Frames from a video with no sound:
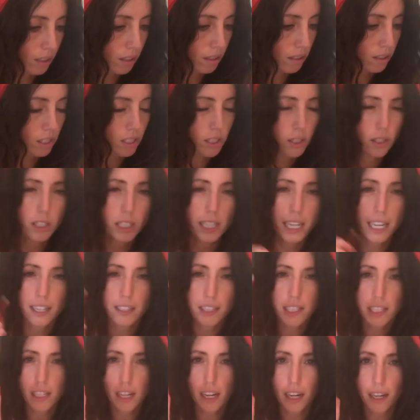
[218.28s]
So yeah,
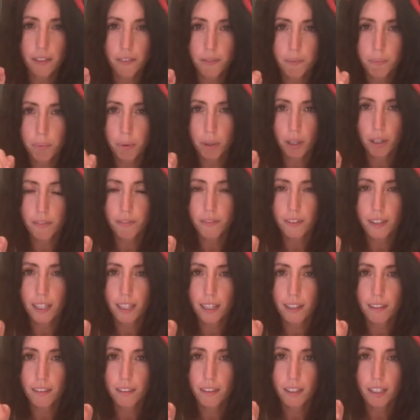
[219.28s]
side
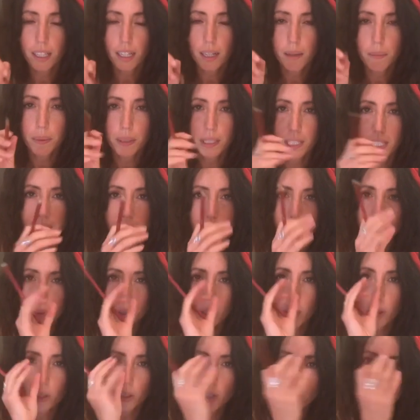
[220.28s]
profile, because then we're
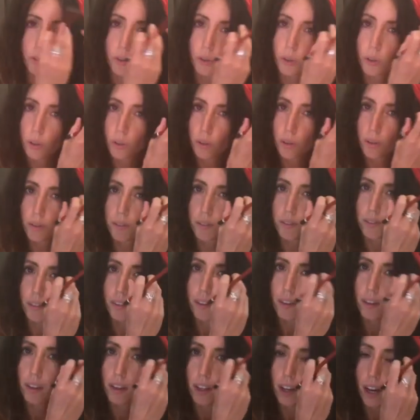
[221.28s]
going to draw
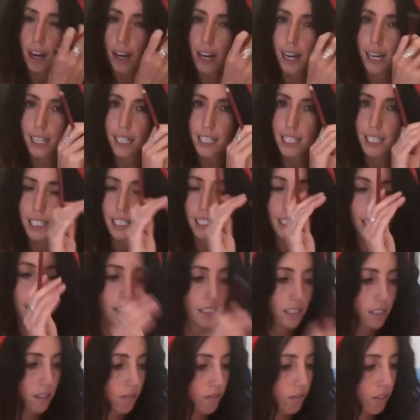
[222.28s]
the eyes in a
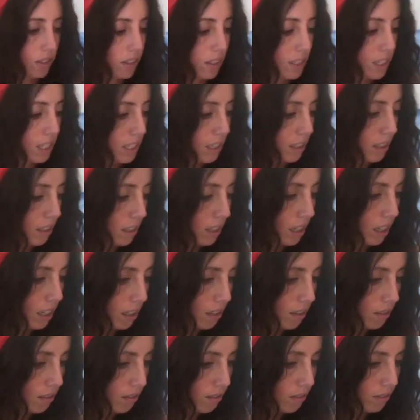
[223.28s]
different kind
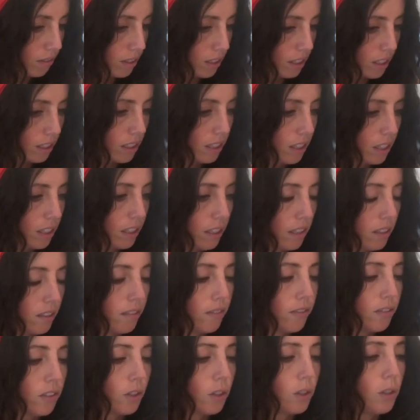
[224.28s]
of
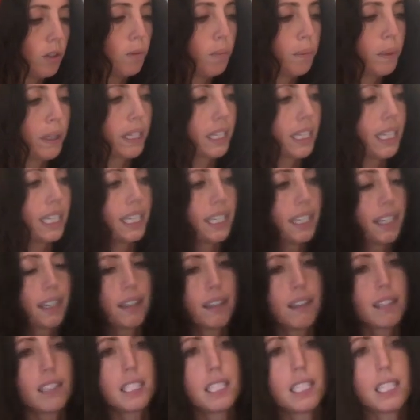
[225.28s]
view, but here
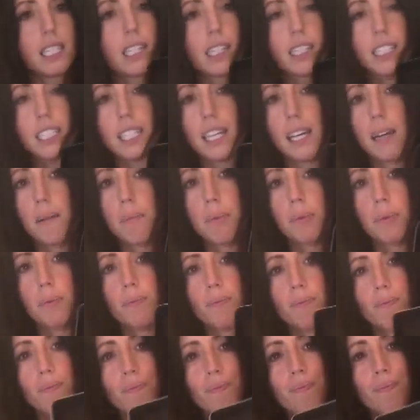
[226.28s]
is an example.
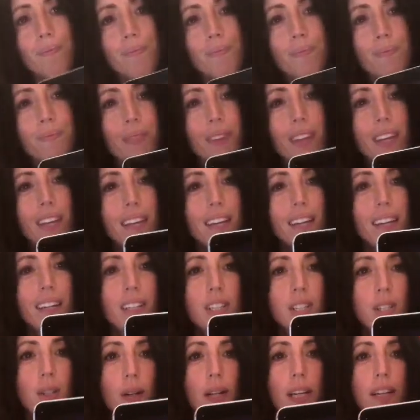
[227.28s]

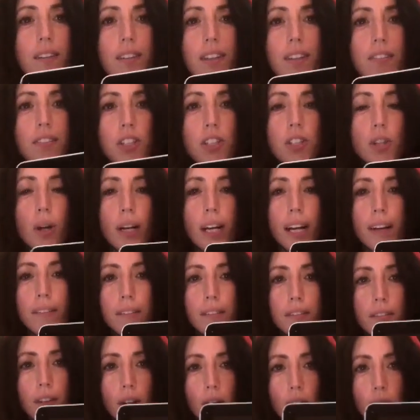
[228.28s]
So even if you don't have a
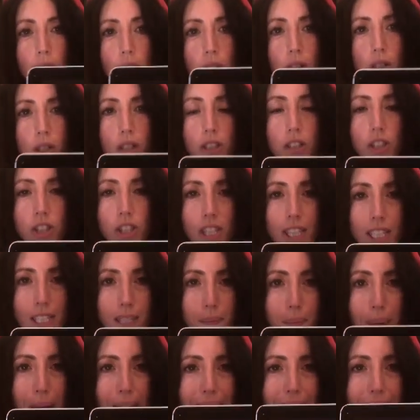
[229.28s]
photo, you can just
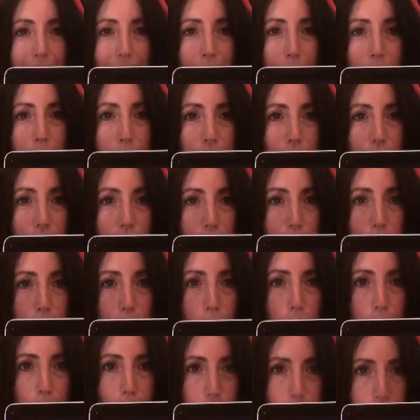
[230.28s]
make it up on the
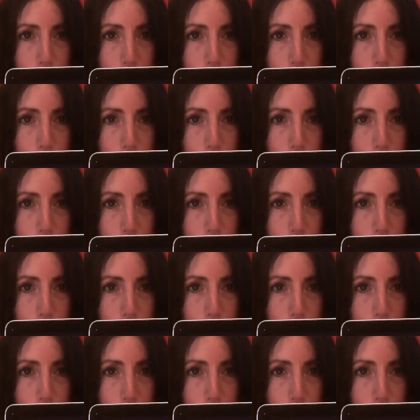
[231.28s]
spot.